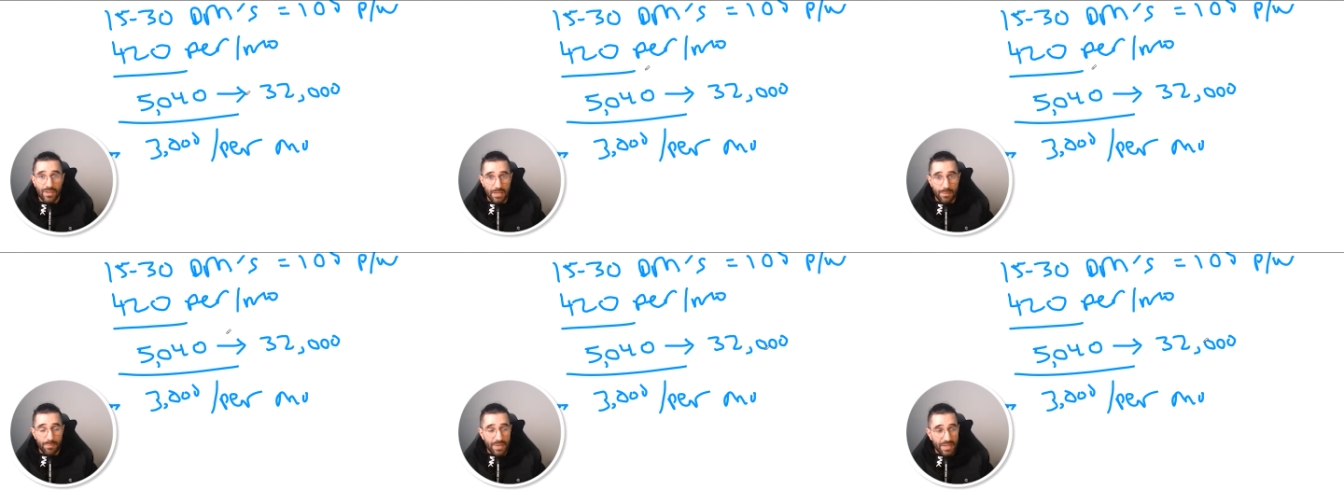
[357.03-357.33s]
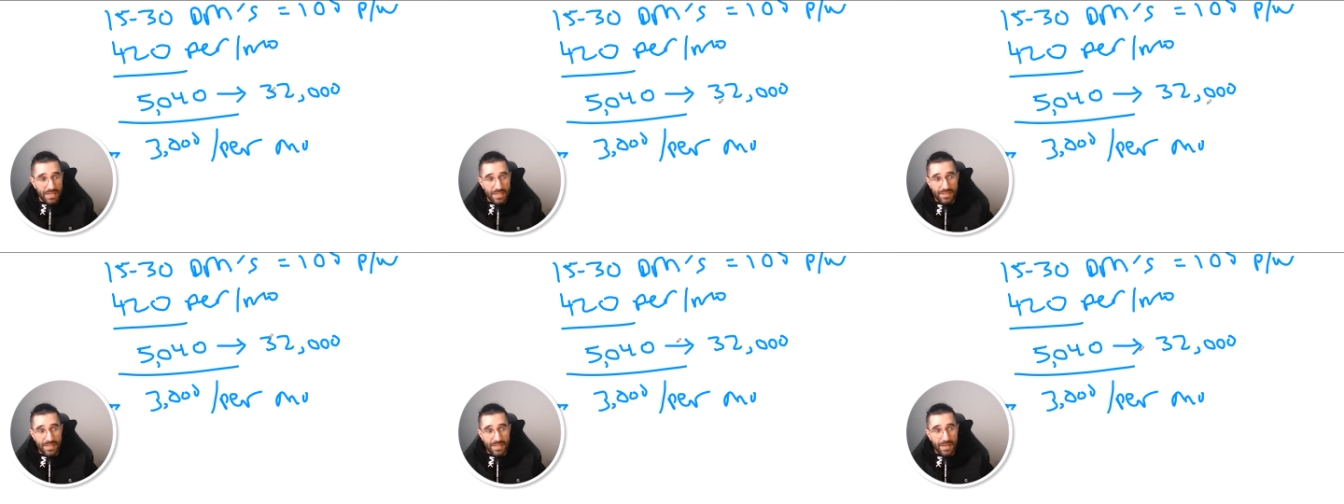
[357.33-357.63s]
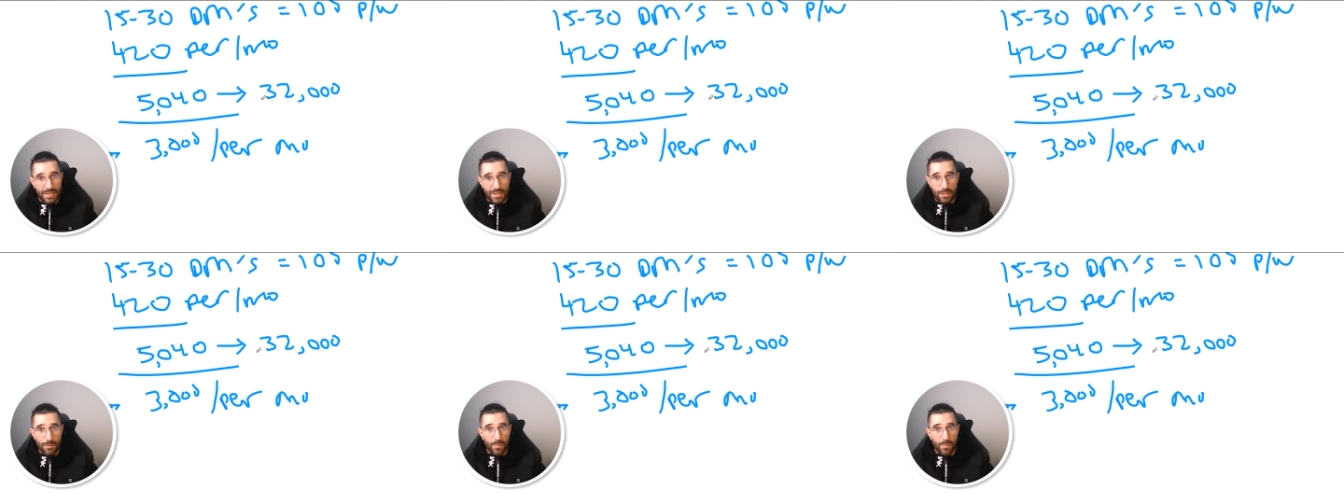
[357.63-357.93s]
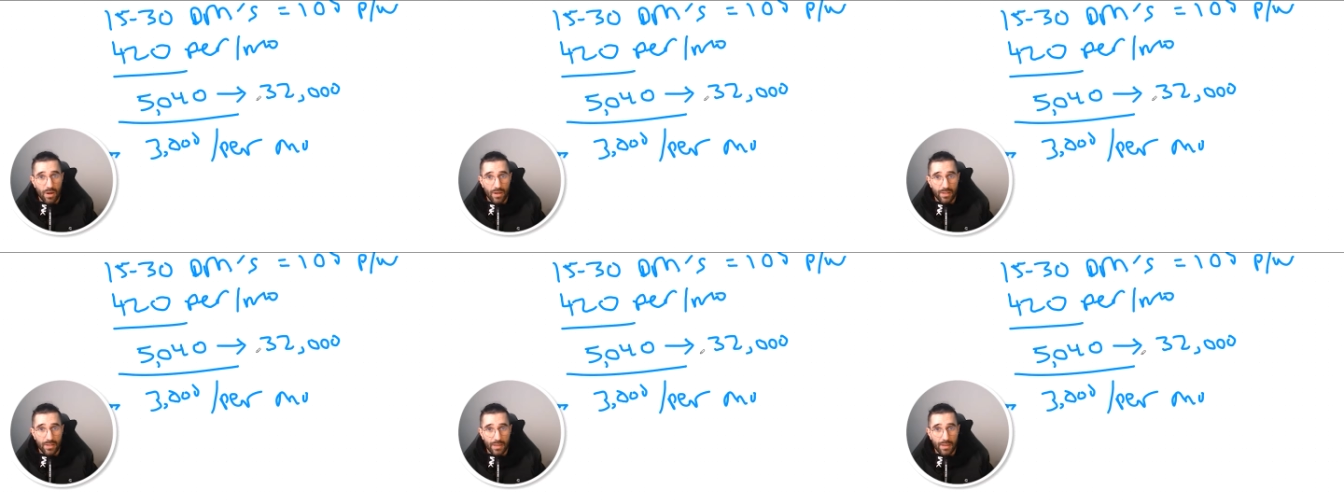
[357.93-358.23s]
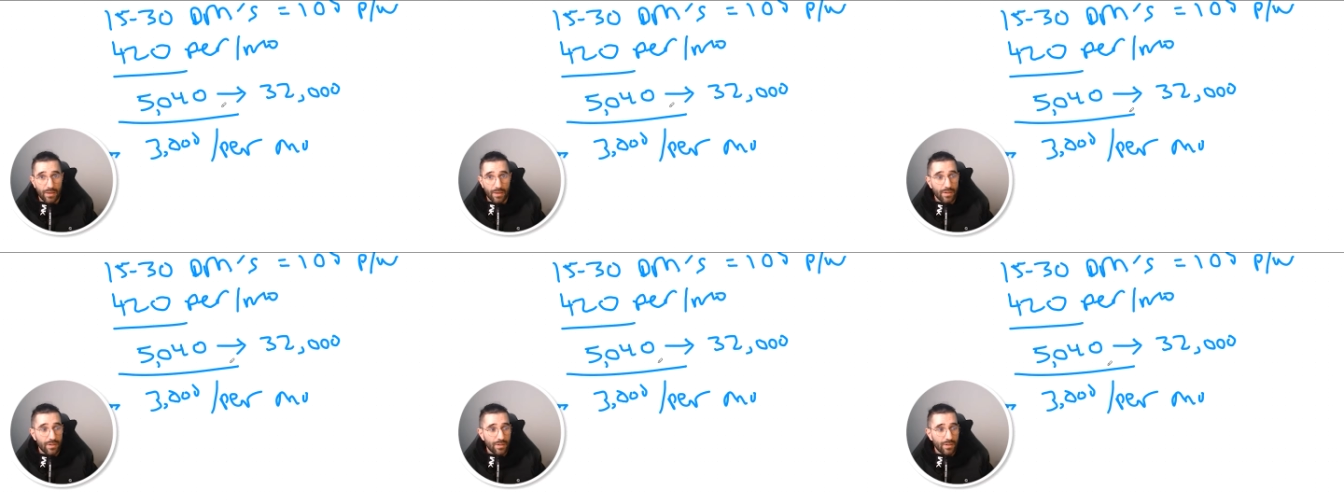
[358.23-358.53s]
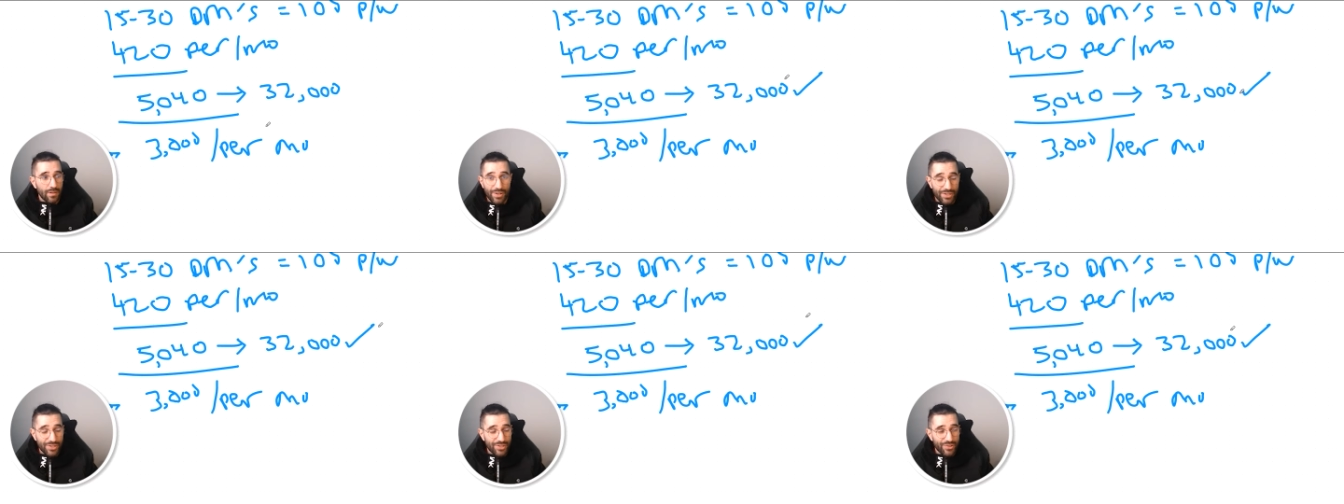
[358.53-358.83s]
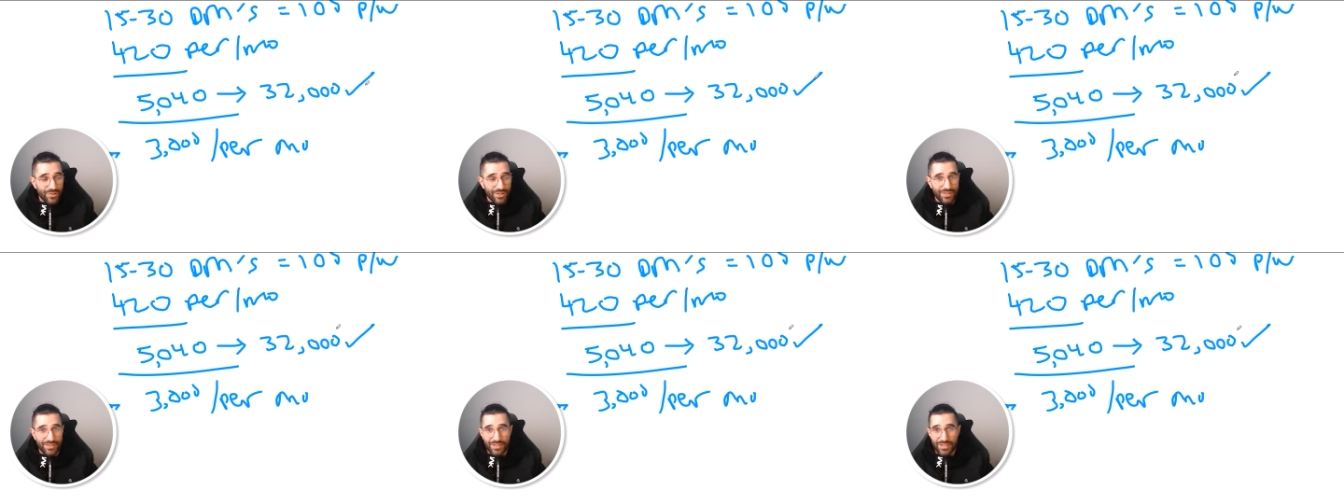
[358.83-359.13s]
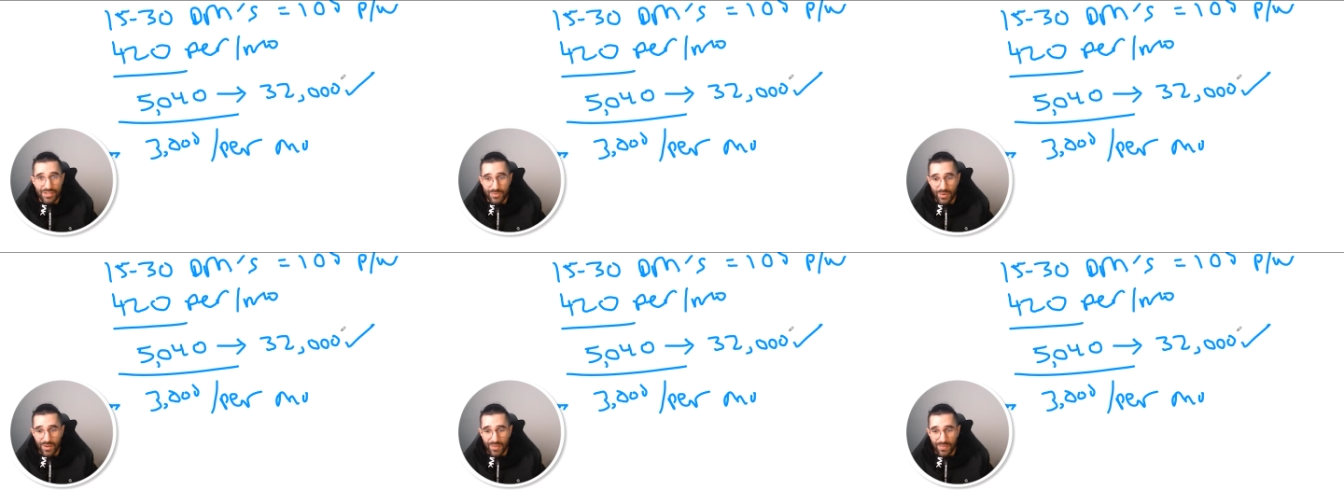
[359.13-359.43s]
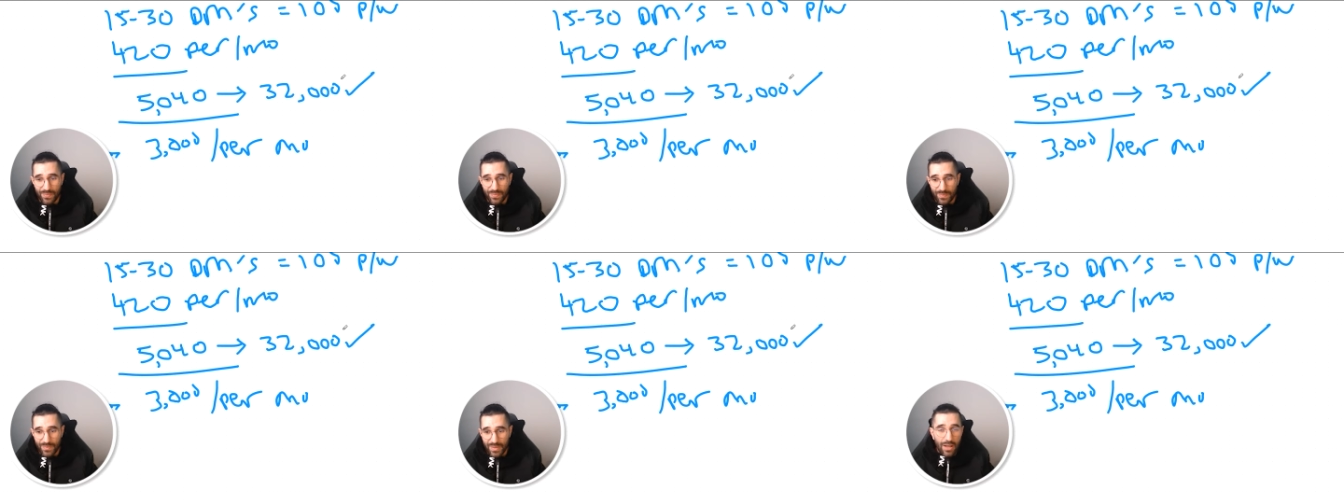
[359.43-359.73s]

make a bigger dent in the market? I'm pretty sure it's this one.